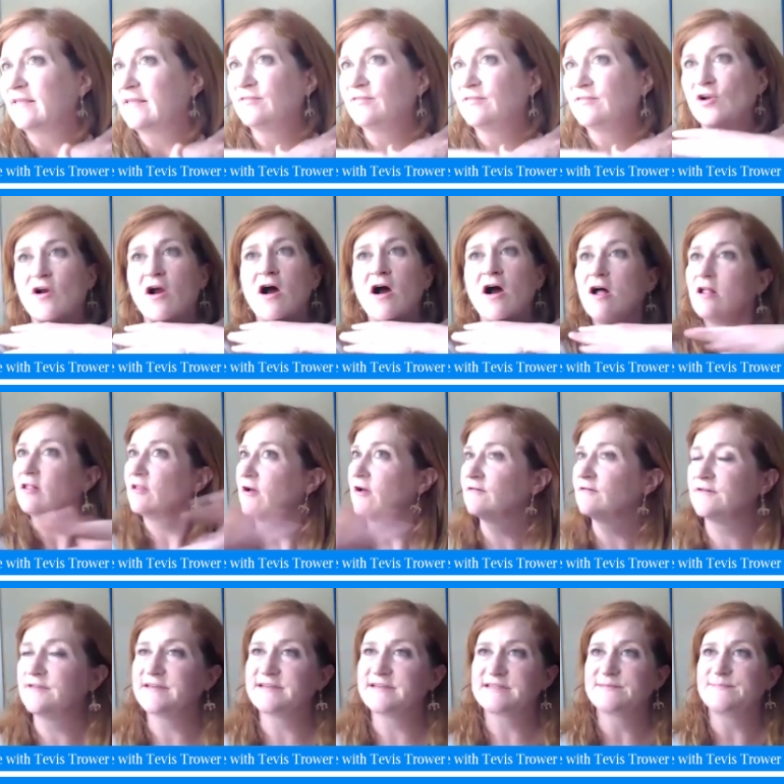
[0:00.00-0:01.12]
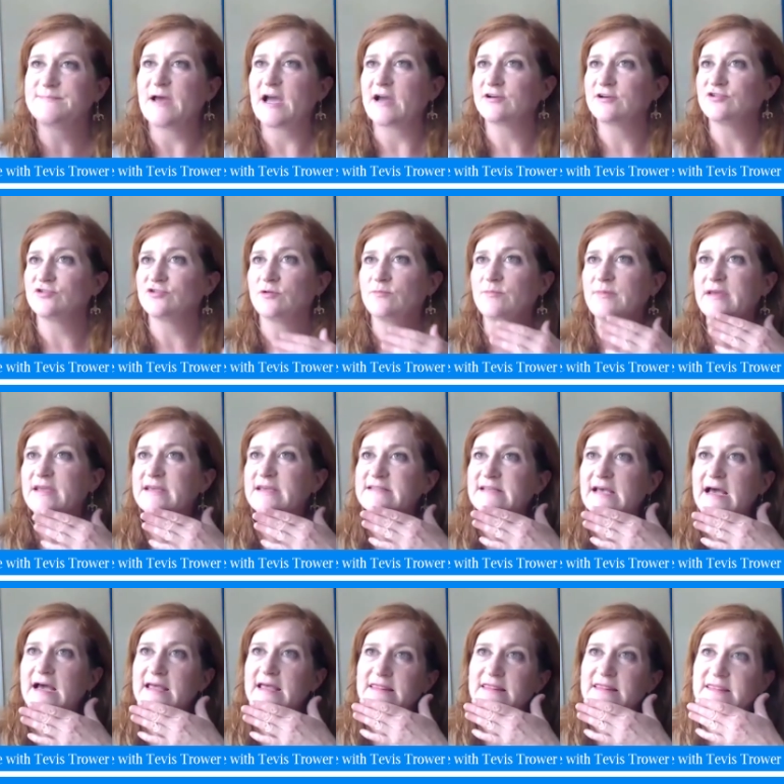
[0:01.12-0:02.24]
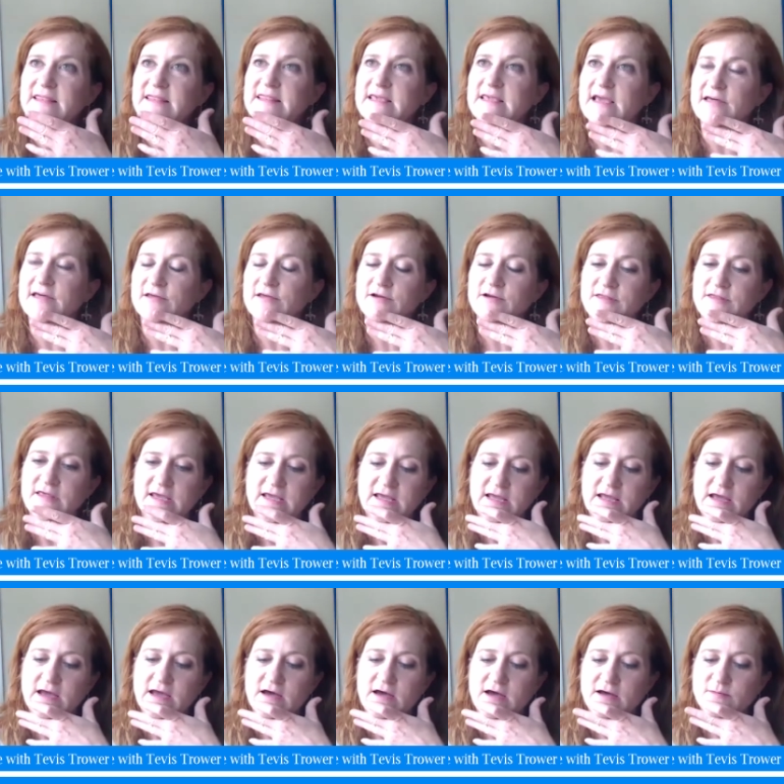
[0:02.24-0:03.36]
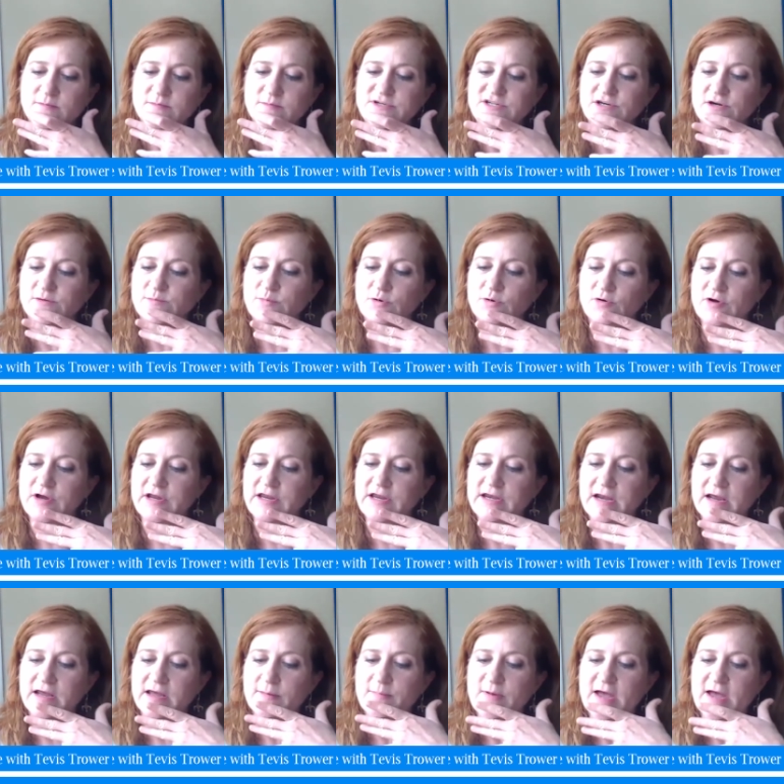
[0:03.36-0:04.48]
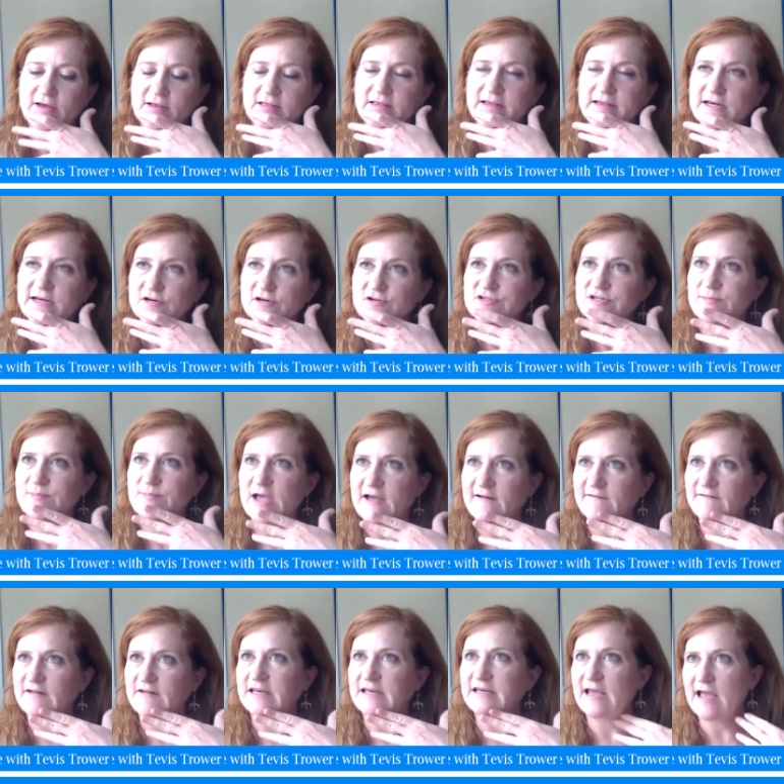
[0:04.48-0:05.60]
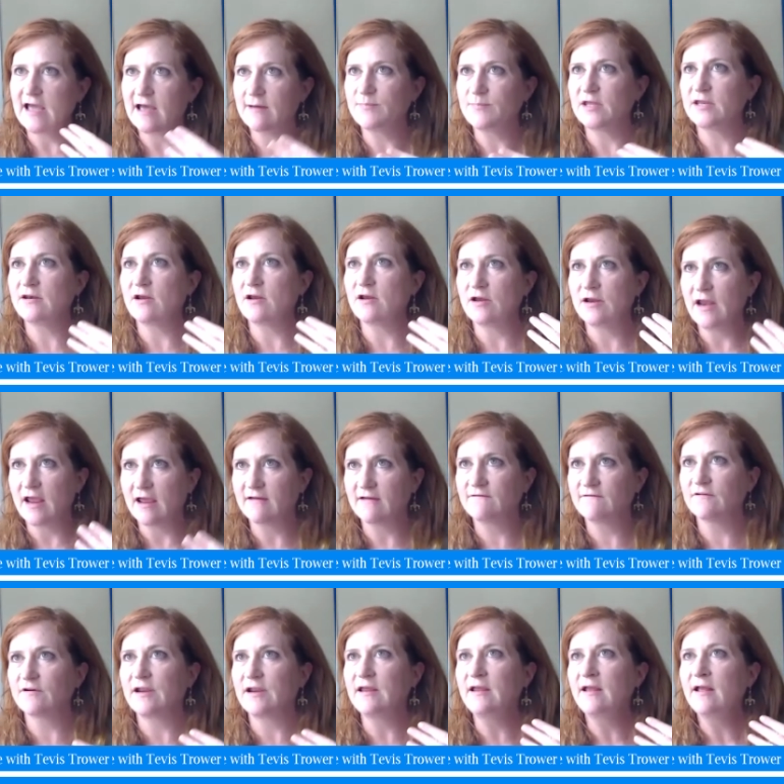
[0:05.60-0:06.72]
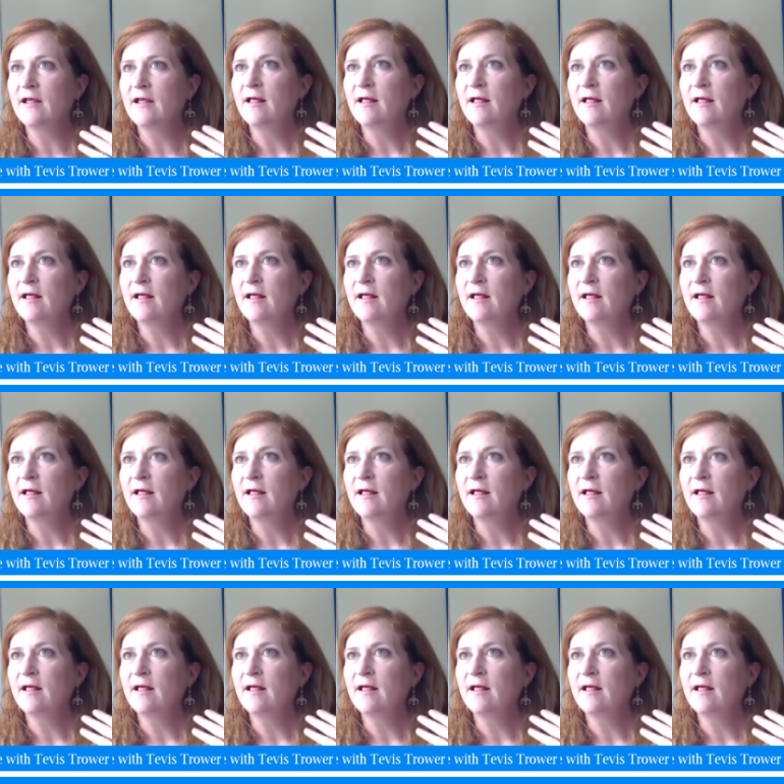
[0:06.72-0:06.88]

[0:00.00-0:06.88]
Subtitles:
they're all over the spectrum, because I think the other thing, to your point about leadership having to happen on every